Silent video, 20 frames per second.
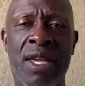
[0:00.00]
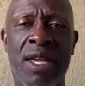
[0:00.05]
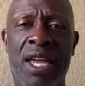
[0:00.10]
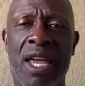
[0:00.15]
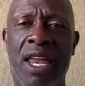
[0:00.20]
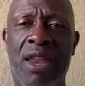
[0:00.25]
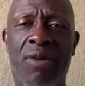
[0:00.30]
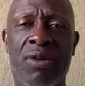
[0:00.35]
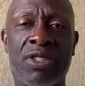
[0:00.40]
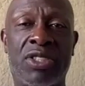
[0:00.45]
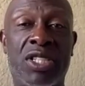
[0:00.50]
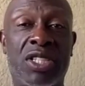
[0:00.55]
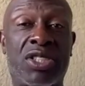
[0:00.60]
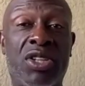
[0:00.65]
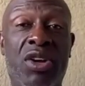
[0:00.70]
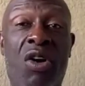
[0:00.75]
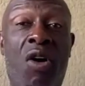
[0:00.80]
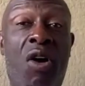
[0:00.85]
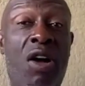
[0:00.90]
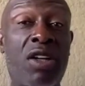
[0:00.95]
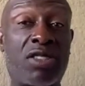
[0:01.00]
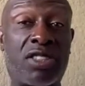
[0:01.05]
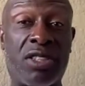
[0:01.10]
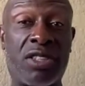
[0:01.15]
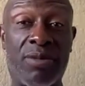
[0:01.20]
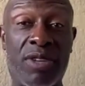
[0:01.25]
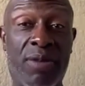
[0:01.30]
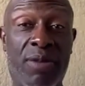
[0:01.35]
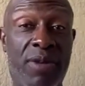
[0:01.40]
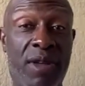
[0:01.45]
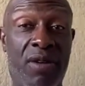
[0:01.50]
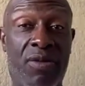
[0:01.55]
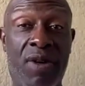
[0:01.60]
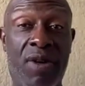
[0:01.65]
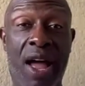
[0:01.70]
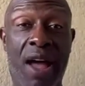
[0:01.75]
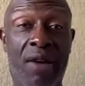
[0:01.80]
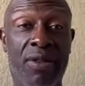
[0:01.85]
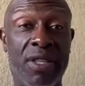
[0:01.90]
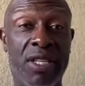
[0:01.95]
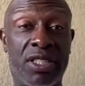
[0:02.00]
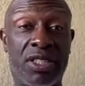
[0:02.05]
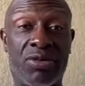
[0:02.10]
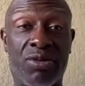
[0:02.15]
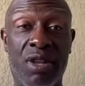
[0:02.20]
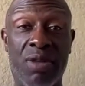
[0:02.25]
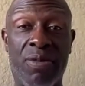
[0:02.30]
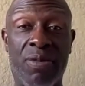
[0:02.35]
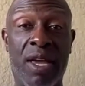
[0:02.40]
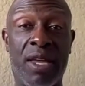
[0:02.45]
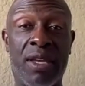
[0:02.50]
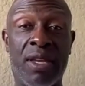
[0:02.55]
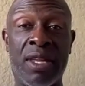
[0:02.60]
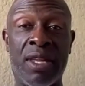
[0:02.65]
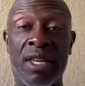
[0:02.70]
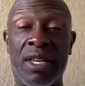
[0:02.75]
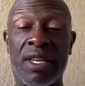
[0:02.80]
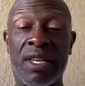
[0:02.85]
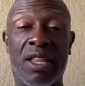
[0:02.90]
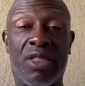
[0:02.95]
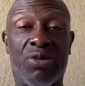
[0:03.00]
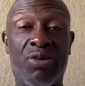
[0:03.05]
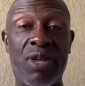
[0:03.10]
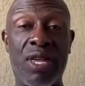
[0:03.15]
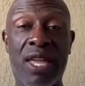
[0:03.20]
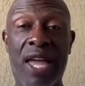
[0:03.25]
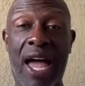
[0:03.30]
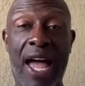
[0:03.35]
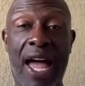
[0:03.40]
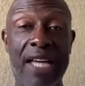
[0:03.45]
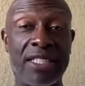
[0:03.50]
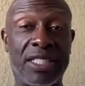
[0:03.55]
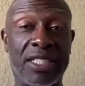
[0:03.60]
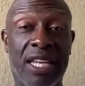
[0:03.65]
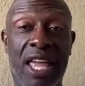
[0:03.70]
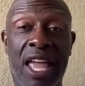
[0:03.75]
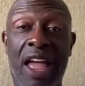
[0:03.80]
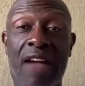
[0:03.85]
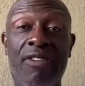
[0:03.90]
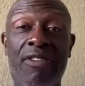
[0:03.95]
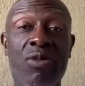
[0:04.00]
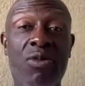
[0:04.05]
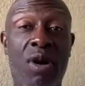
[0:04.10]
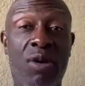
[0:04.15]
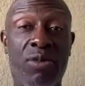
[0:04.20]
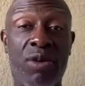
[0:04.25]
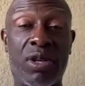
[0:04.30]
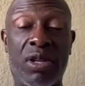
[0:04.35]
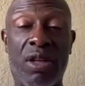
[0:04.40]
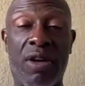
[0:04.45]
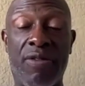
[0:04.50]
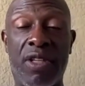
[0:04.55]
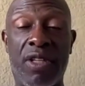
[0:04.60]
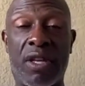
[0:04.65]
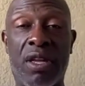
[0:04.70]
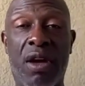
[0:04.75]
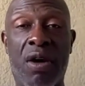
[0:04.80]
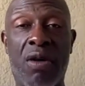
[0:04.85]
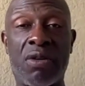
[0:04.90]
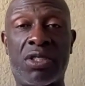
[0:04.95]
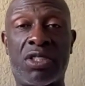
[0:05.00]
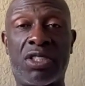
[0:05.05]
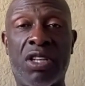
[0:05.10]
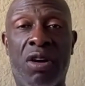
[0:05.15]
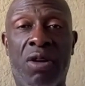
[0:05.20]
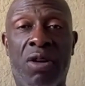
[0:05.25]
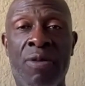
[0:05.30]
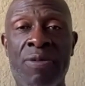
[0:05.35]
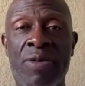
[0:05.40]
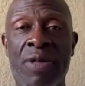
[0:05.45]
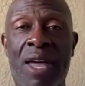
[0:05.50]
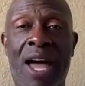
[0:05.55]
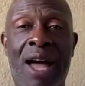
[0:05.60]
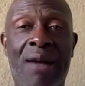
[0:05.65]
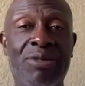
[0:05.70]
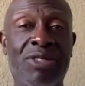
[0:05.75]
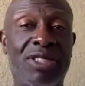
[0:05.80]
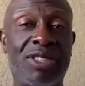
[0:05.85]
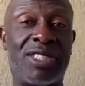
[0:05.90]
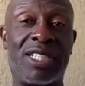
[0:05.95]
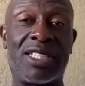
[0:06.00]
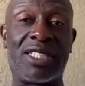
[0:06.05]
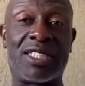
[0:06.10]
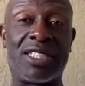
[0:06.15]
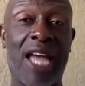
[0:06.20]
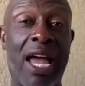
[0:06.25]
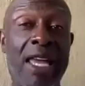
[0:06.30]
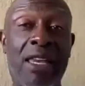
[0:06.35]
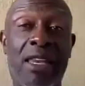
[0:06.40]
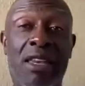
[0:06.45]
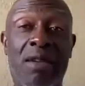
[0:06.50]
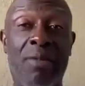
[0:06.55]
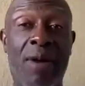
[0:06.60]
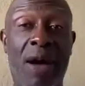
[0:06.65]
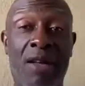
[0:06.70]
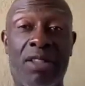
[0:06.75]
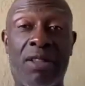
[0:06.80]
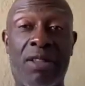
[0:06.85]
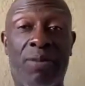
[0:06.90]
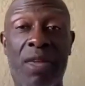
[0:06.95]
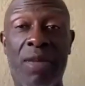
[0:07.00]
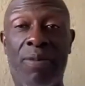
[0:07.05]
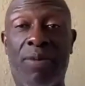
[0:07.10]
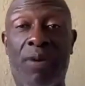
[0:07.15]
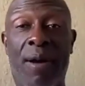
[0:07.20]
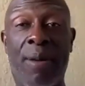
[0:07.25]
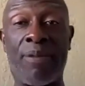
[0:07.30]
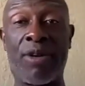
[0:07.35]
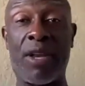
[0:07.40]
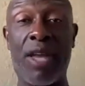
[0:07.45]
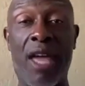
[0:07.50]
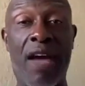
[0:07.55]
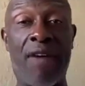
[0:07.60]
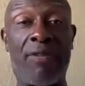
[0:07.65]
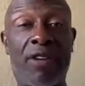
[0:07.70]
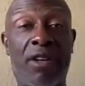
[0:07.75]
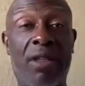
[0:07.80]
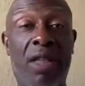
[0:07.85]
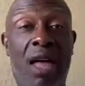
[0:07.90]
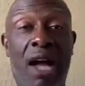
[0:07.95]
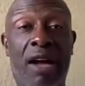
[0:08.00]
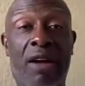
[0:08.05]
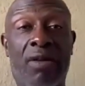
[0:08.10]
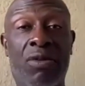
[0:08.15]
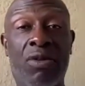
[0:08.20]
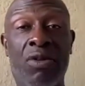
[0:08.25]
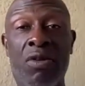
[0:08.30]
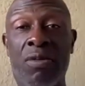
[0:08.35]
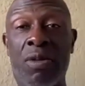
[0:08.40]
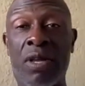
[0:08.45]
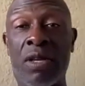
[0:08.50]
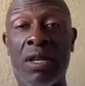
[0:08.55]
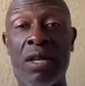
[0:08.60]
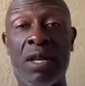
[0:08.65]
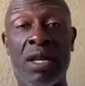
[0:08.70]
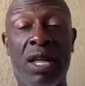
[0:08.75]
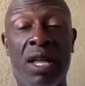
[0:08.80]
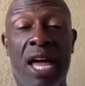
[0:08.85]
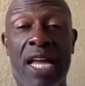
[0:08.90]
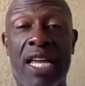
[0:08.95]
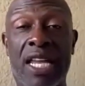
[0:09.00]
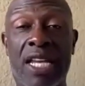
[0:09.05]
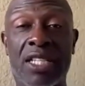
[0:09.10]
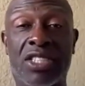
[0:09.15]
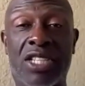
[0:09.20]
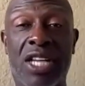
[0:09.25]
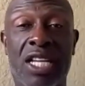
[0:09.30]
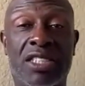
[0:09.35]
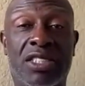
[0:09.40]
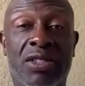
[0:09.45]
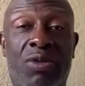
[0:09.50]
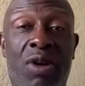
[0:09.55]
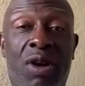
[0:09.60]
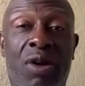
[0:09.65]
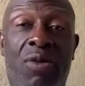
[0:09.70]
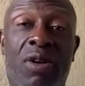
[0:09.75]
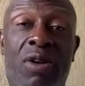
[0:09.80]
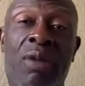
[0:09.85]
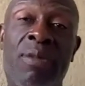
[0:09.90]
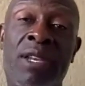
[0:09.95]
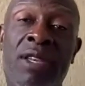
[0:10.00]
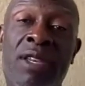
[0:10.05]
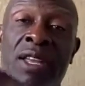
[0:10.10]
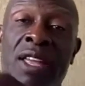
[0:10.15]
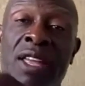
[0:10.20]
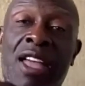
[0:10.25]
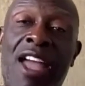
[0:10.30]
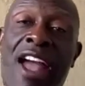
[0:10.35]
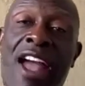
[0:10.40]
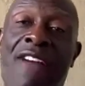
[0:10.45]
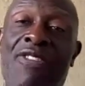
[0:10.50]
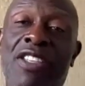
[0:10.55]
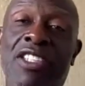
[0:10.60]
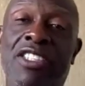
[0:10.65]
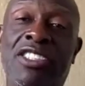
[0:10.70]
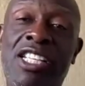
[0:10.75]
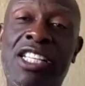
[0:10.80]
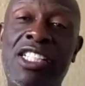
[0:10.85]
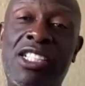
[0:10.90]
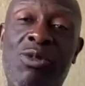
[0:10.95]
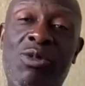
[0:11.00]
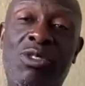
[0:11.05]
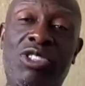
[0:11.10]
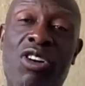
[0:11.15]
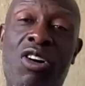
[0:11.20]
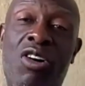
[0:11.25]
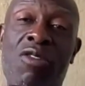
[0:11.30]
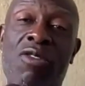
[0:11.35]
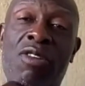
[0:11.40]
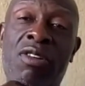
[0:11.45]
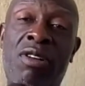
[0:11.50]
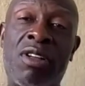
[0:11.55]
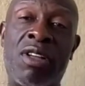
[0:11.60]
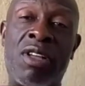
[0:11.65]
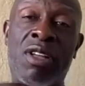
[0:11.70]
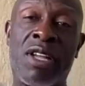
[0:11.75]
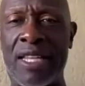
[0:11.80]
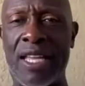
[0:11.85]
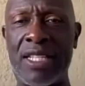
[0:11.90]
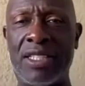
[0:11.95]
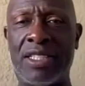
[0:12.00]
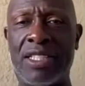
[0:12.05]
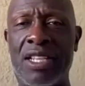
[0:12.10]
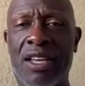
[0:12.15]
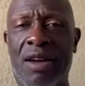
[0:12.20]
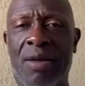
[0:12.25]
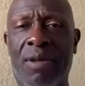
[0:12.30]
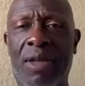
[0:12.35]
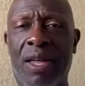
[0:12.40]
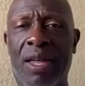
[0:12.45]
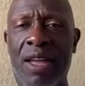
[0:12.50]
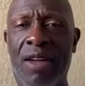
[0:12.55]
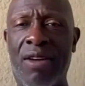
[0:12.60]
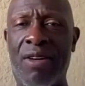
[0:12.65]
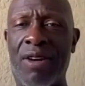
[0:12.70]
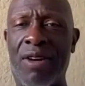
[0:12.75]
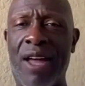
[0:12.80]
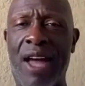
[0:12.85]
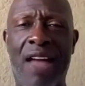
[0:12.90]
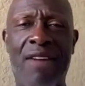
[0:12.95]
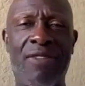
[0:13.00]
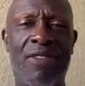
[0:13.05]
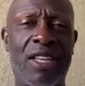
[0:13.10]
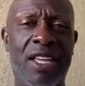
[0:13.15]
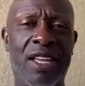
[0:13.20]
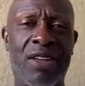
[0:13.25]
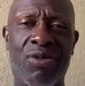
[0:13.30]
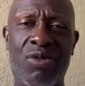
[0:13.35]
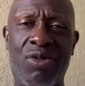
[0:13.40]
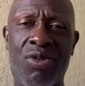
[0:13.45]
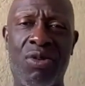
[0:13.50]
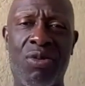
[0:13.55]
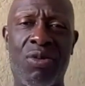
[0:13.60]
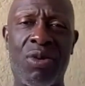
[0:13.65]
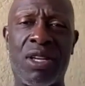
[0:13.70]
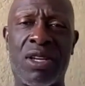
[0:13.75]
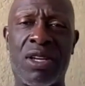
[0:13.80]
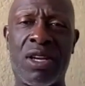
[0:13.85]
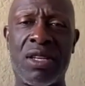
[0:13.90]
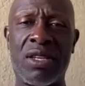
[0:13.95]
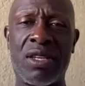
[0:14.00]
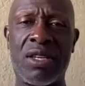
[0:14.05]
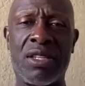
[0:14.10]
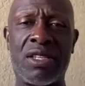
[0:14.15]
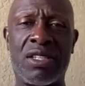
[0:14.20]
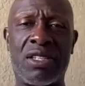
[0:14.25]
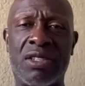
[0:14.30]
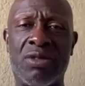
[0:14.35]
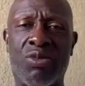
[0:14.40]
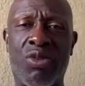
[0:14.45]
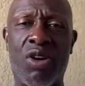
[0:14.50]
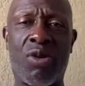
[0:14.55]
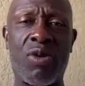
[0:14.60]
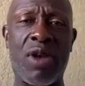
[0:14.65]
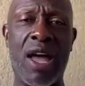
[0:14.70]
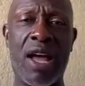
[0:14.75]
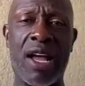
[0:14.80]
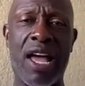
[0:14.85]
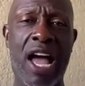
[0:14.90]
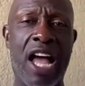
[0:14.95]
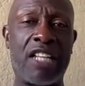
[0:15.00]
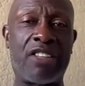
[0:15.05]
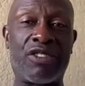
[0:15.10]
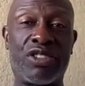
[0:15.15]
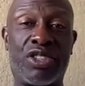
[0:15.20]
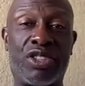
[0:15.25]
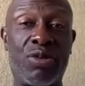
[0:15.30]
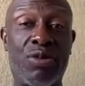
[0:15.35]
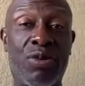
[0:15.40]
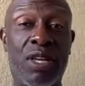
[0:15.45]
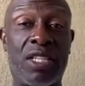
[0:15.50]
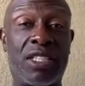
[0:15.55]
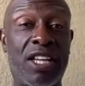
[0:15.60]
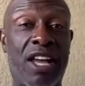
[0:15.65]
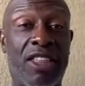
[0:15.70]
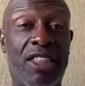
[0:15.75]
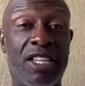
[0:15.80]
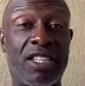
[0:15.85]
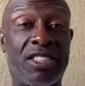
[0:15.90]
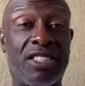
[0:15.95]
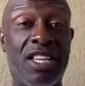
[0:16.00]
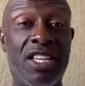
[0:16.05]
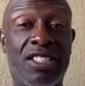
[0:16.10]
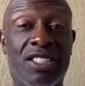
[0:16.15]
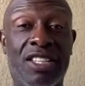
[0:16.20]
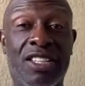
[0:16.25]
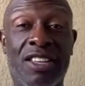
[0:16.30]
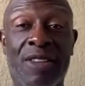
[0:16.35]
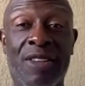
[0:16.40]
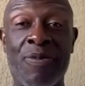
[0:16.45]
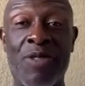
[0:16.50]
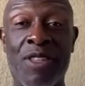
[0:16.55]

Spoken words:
And it was just awesome to be around these three men. They're three guys that everyone would love to coach. So I'm just excited about the people I'm going to have in a locker room, and I get a chance to work with them. And after the season was over, NCAA or Ivy League rule, we couldn't work with our guys for 2 weeks after the season.